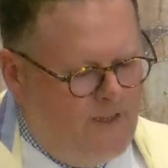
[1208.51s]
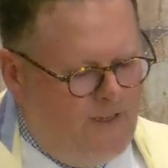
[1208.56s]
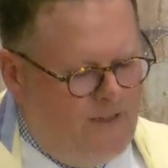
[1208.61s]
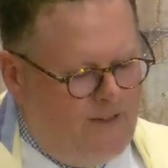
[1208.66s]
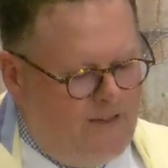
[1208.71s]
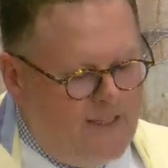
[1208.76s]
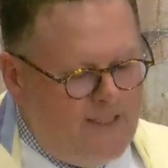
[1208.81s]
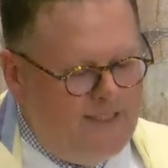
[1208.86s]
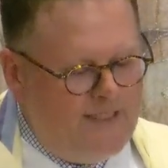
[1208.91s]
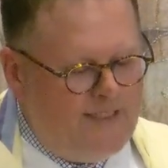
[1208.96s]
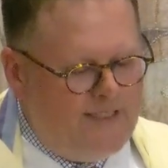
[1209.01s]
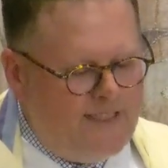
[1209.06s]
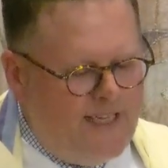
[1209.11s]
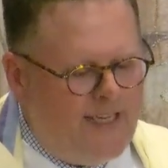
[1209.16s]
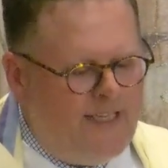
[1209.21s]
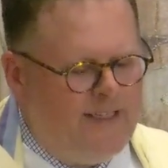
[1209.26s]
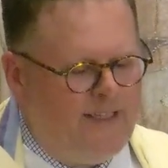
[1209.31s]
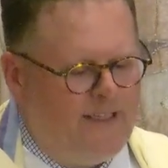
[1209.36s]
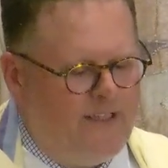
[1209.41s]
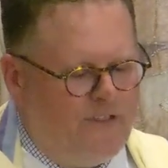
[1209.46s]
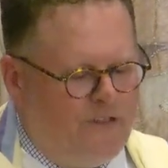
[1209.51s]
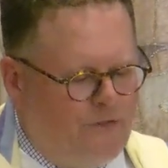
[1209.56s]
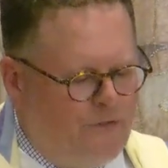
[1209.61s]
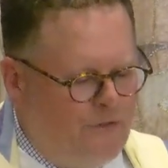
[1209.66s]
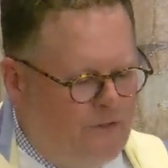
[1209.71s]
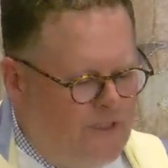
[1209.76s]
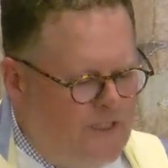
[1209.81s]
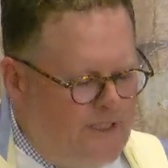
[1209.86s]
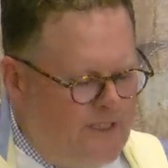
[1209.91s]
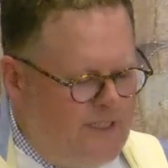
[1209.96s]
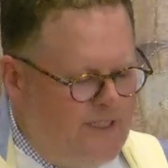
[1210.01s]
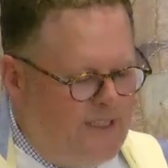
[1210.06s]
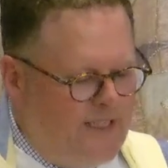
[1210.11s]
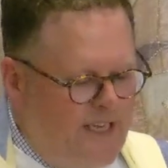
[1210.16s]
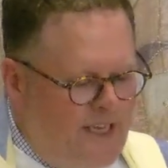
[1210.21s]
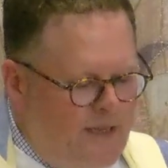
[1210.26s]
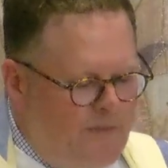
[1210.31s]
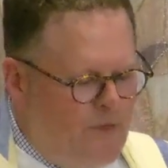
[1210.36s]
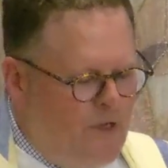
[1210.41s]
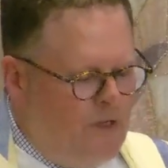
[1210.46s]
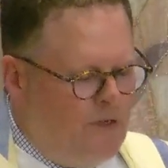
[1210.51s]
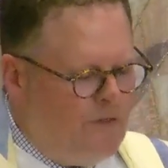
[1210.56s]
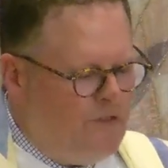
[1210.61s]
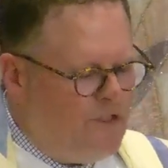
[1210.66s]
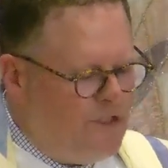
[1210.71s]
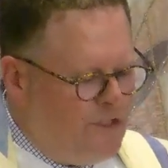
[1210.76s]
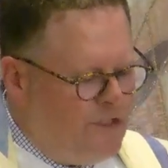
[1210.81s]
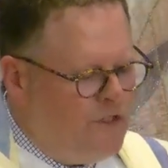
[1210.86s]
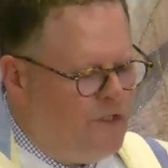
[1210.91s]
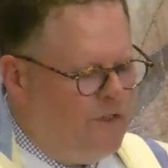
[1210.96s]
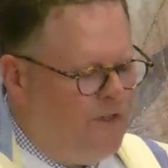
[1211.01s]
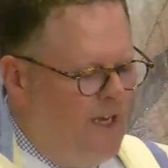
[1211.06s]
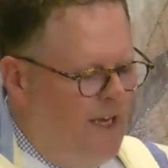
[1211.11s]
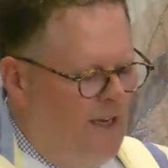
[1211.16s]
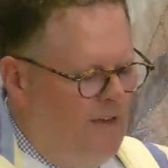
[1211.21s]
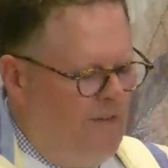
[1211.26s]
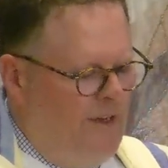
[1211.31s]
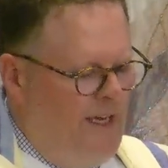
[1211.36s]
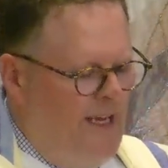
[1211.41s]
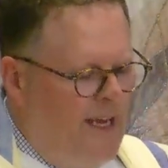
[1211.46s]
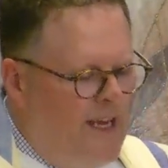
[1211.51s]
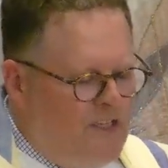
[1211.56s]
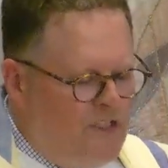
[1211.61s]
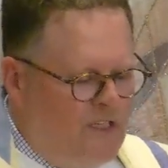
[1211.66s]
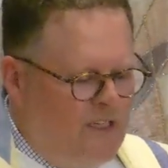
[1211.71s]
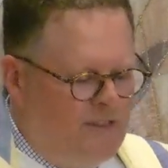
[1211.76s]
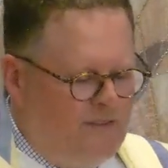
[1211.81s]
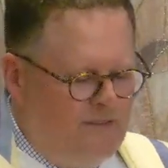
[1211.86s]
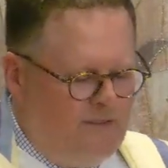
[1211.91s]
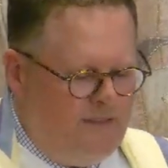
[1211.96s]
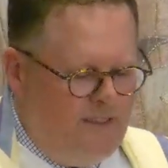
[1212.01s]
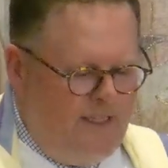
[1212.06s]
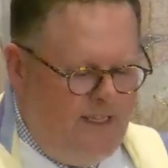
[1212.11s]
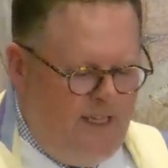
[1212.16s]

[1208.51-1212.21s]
They sustained us through Liz's chemo, surgery, and radiation.